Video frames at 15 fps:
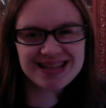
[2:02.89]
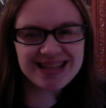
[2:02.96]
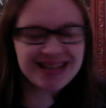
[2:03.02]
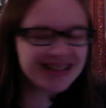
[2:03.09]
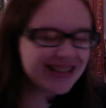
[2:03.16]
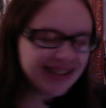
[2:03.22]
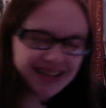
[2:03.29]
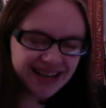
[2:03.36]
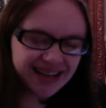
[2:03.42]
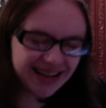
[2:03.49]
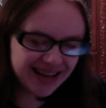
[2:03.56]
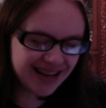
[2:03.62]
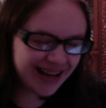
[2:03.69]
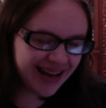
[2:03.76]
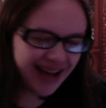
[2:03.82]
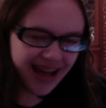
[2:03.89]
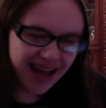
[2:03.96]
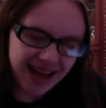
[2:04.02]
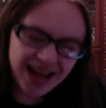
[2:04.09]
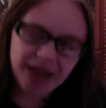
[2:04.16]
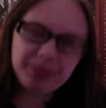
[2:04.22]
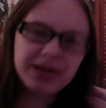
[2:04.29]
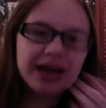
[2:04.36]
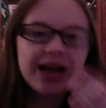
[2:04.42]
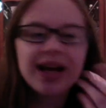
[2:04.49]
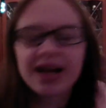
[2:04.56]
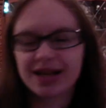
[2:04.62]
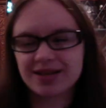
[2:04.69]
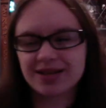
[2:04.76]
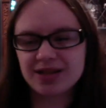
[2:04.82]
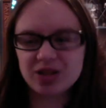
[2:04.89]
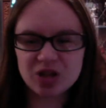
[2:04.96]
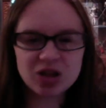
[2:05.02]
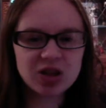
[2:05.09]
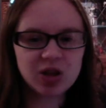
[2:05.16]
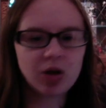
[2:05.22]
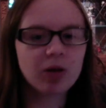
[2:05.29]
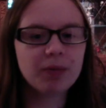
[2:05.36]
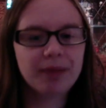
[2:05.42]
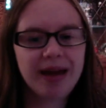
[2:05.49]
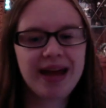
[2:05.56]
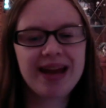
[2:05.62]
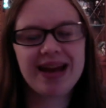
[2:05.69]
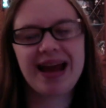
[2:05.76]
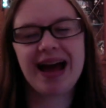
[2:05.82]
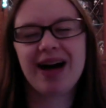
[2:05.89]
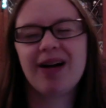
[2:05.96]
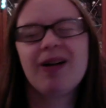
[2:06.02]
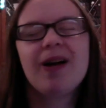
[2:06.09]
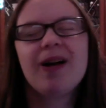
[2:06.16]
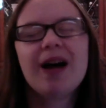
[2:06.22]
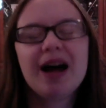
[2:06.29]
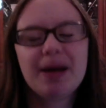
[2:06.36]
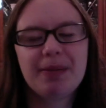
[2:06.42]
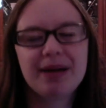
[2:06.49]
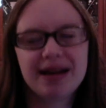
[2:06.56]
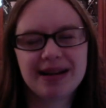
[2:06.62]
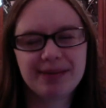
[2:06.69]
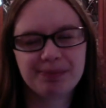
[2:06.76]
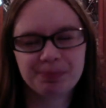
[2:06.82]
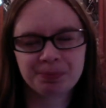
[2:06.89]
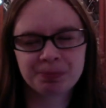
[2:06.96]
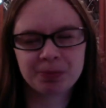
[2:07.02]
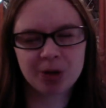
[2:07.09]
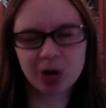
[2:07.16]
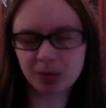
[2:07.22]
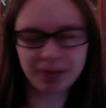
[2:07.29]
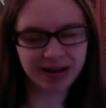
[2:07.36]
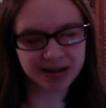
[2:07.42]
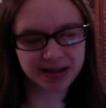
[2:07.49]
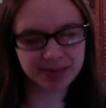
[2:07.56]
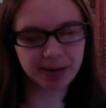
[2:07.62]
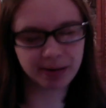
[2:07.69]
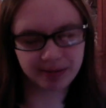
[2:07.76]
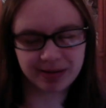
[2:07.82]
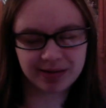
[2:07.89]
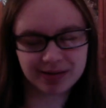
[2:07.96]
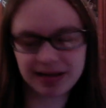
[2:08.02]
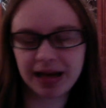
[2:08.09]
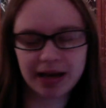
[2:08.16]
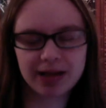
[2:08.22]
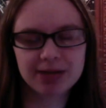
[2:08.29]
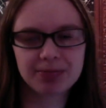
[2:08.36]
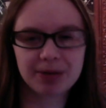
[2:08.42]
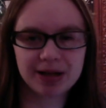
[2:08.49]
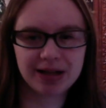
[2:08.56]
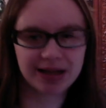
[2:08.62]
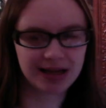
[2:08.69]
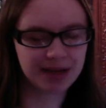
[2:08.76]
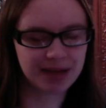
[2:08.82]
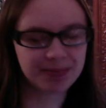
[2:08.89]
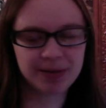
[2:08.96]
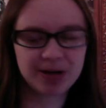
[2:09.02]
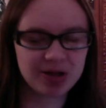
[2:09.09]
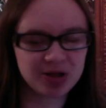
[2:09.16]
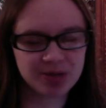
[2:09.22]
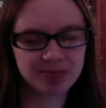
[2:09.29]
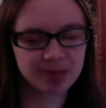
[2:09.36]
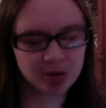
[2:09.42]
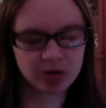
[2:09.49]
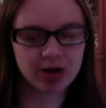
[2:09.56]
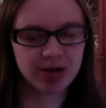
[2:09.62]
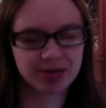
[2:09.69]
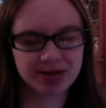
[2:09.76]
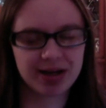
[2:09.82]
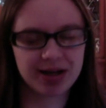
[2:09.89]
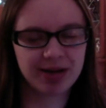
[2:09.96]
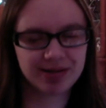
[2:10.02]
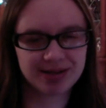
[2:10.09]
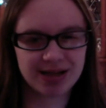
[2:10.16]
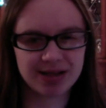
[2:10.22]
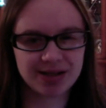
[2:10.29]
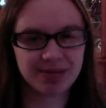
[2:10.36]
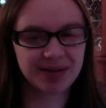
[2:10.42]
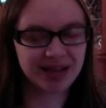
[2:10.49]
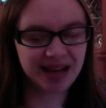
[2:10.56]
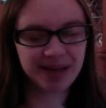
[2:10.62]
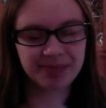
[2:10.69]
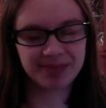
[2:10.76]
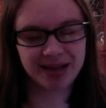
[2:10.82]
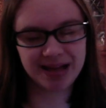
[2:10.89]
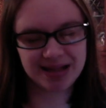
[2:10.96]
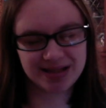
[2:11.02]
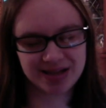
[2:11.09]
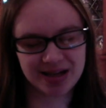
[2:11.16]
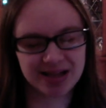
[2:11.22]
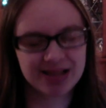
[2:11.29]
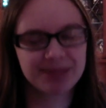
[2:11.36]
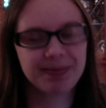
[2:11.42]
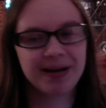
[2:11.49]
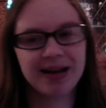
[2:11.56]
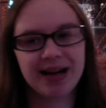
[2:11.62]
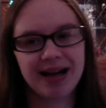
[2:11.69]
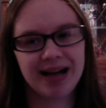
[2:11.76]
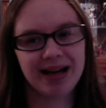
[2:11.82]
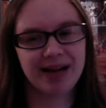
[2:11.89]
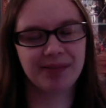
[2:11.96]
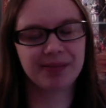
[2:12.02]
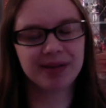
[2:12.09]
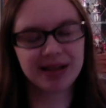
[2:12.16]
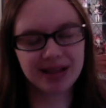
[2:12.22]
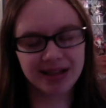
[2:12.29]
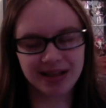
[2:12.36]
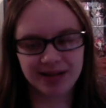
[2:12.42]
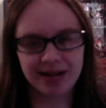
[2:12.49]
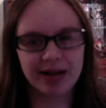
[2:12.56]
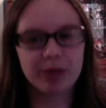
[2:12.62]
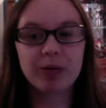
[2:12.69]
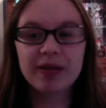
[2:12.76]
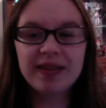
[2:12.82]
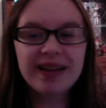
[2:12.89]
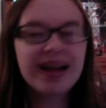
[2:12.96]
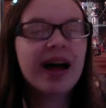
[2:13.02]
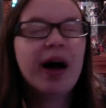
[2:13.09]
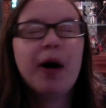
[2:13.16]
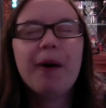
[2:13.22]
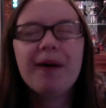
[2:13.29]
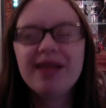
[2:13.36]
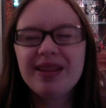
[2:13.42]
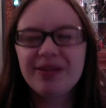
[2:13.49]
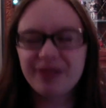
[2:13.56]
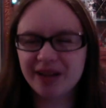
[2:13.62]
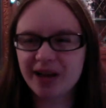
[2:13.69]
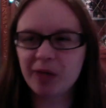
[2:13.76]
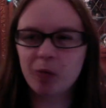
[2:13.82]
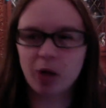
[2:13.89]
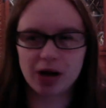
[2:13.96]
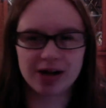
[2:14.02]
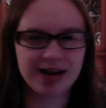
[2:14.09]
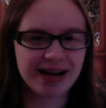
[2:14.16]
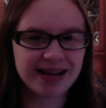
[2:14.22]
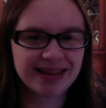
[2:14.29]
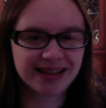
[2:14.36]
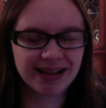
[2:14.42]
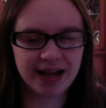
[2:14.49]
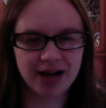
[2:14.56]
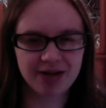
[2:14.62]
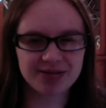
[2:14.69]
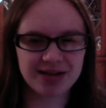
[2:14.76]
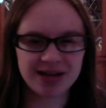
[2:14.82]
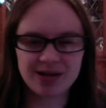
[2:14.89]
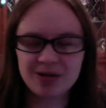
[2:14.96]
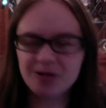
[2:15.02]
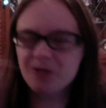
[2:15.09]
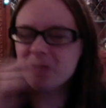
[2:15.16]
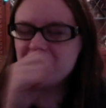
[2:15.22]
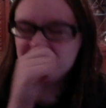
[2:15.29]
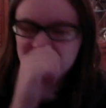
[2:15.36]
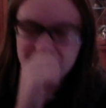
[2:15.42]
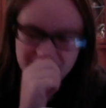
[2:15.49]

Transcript: And I mean, because it took the old man out, but the old man's probably dead at this point. Like, he's pretty sure Giorno said he was dead. So I'm like, yep, that sucks. But um, like when the when the freaking water hit the lighter, I was like, oh